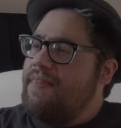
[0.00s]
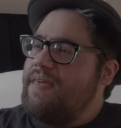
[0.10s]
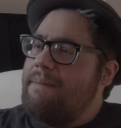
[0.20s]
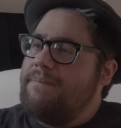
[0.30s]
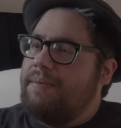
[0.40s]

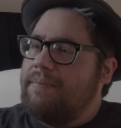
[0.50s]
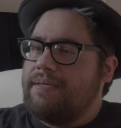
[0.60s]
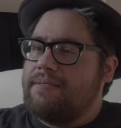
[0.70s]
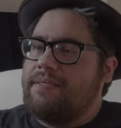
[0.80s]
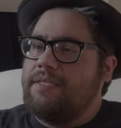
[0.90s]
that
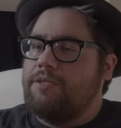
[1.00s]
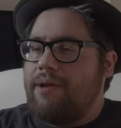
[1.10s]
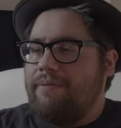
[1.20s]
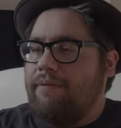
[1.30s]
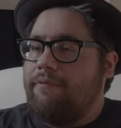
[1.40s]
mimics tonight. the
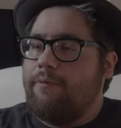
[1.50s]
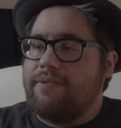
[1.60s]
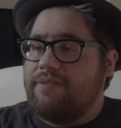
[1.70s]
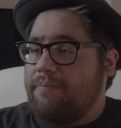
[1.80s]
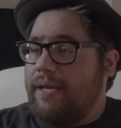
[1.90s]
driving
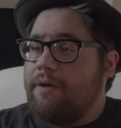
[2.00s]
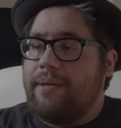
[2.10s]
force of Michael